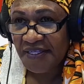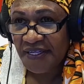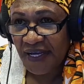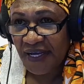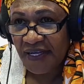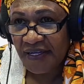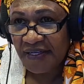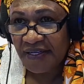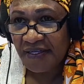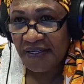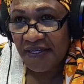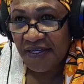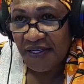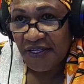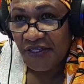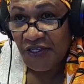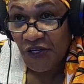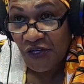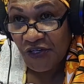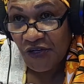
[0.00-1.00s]
it's
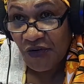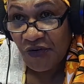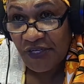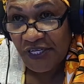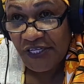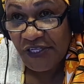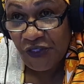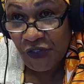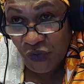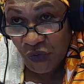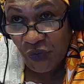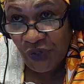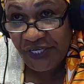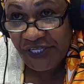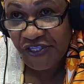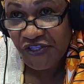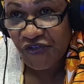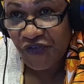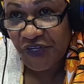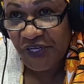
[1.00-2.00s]
like not only
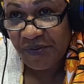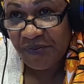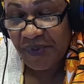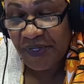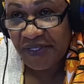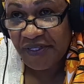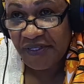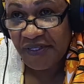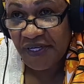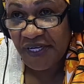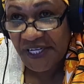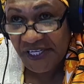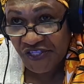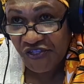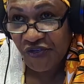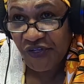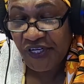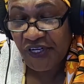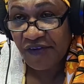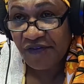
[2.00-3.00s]
your history, but
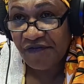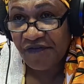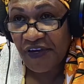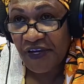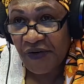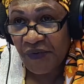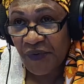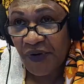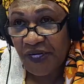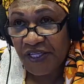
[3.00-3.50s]
the history of